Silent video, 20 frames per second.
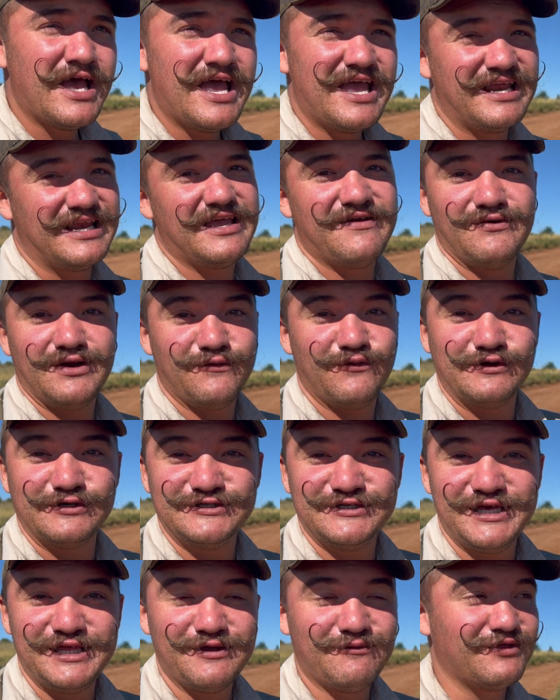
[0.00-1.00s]
And even if you
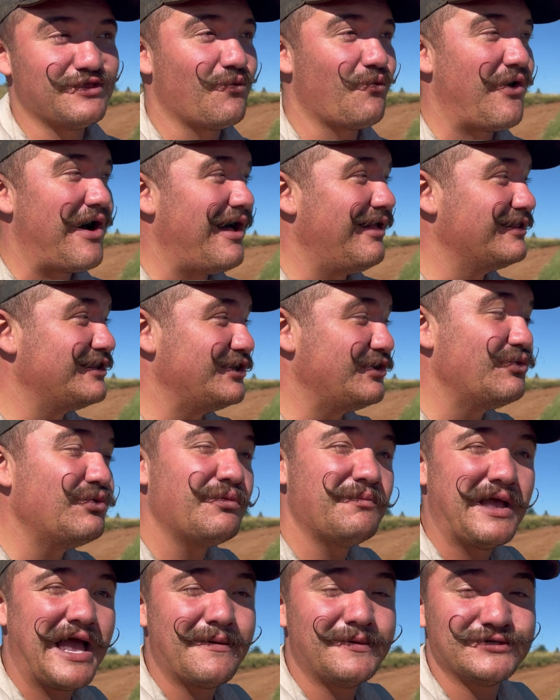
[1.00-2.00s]
see them in the wild, you will
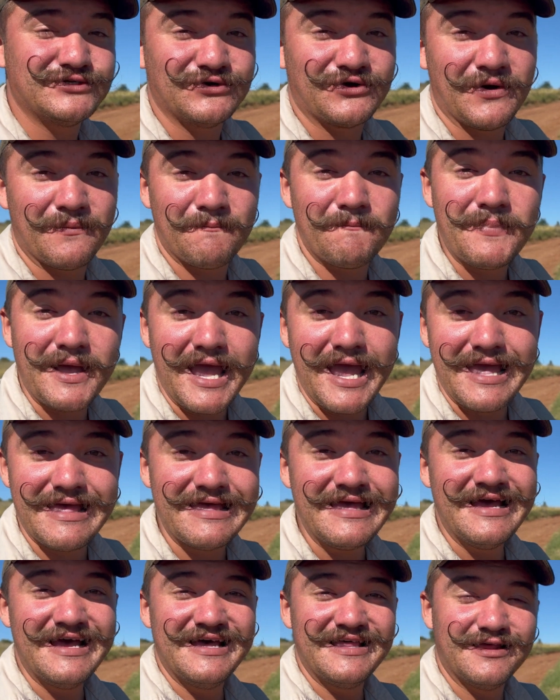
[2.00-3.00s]
be able to compare
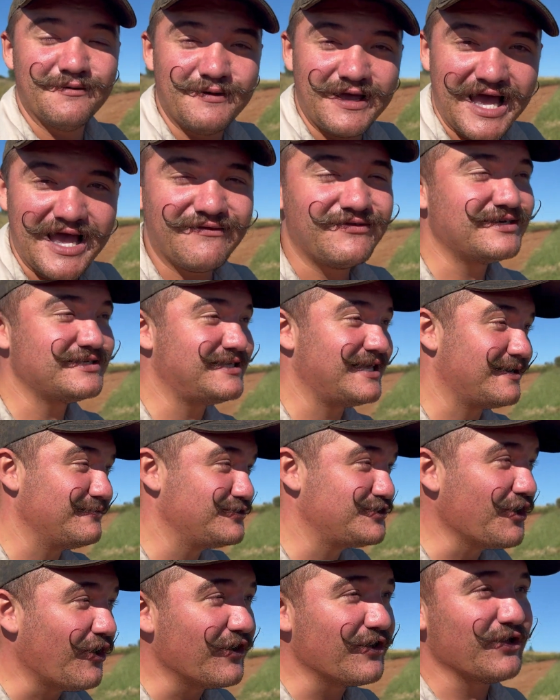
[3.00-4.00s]
the behaviors that I'm
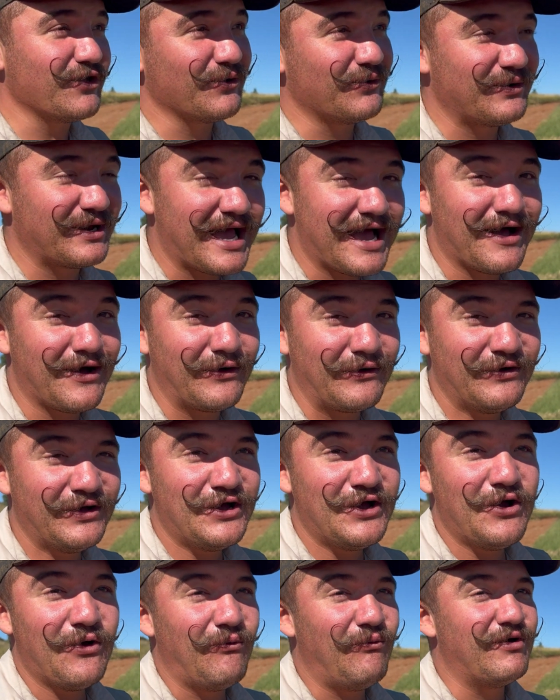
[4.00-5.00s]
showing you now
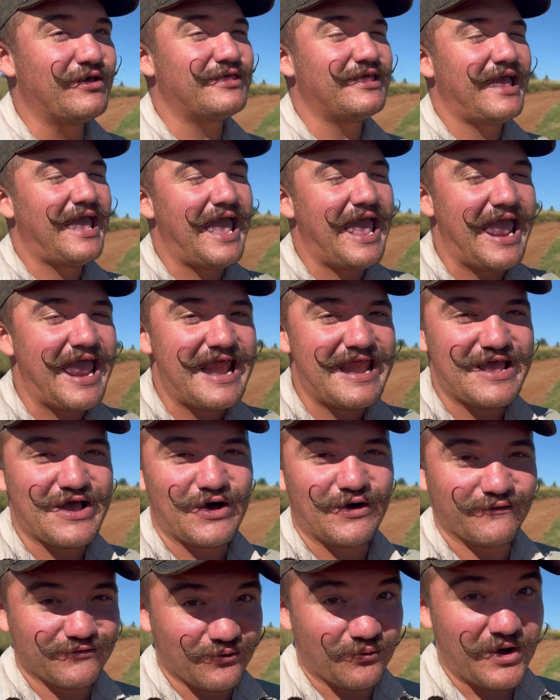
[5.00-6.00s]
with any
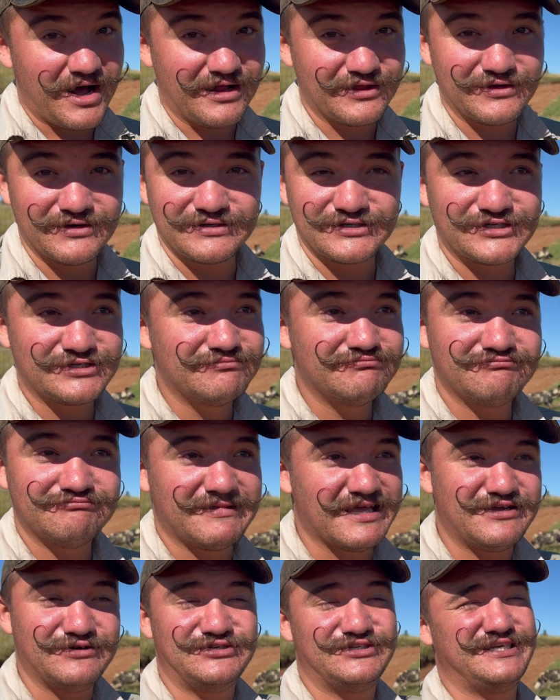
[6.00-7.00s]
of the wild dogs
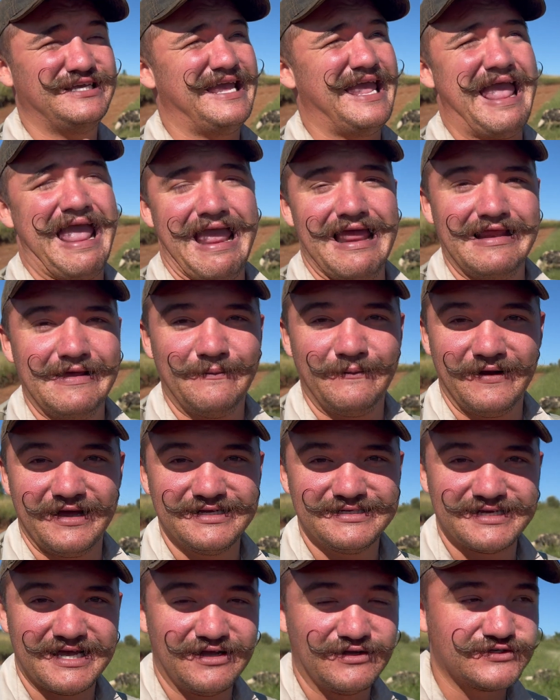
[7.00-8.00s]
that you see any
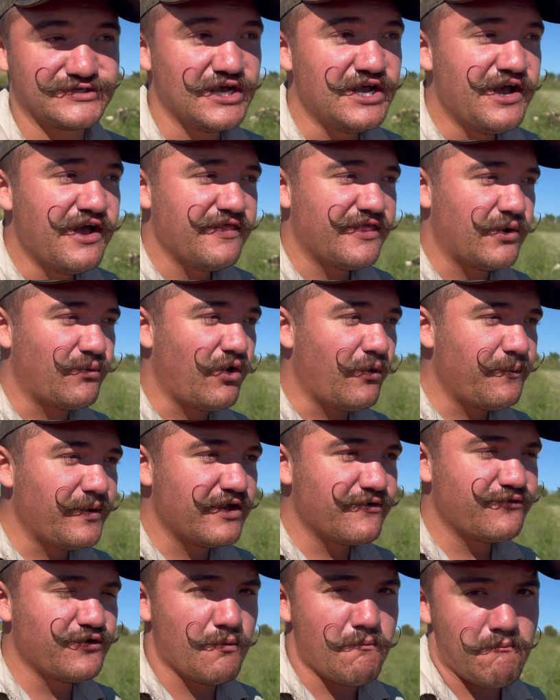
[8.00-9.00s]
place else. There will be
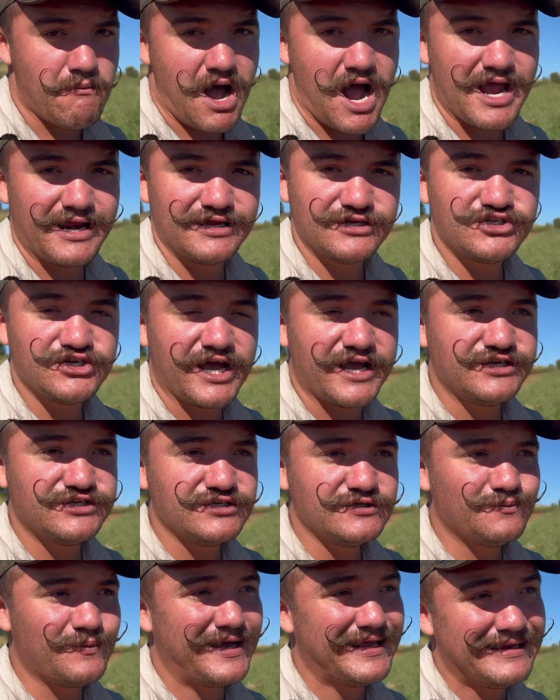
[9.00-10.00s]
a few minor
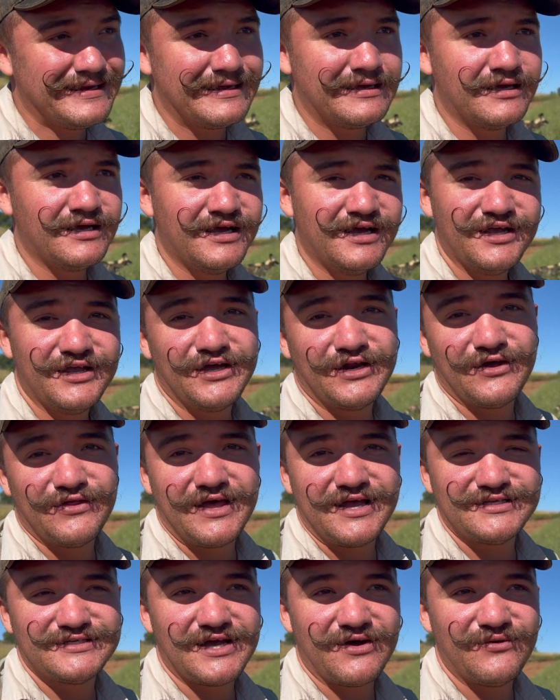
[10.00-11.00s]
changes, but you know,
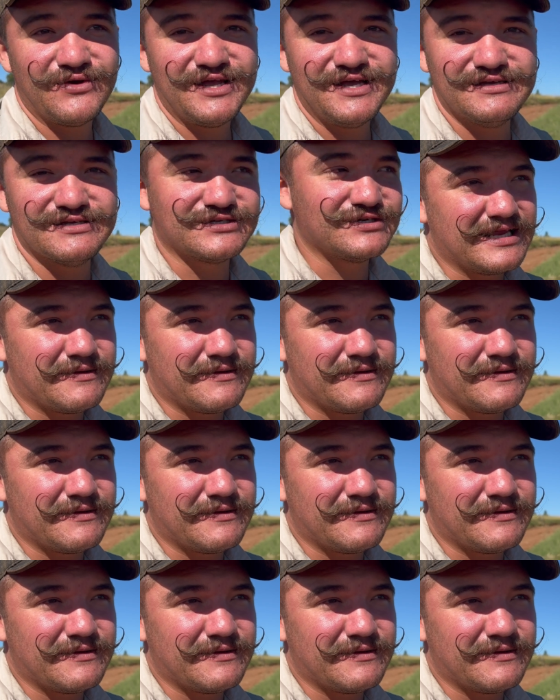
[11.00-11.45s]
that's how it is.